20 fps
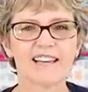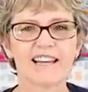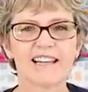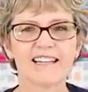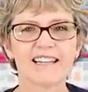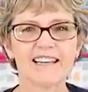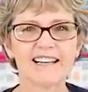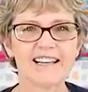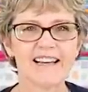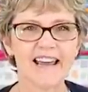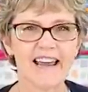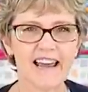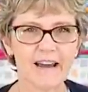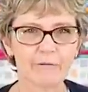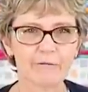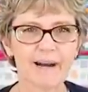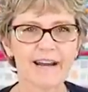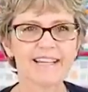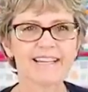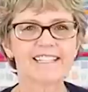and
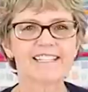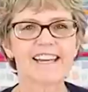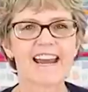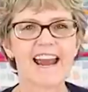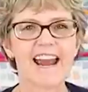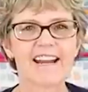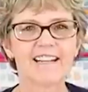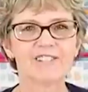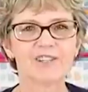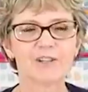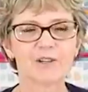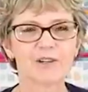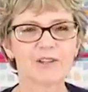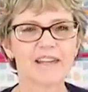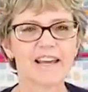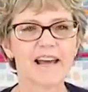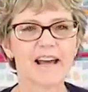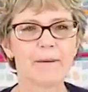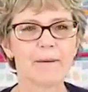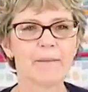ready to answer
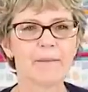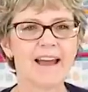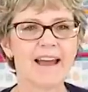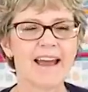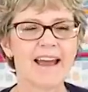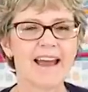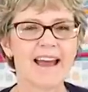them.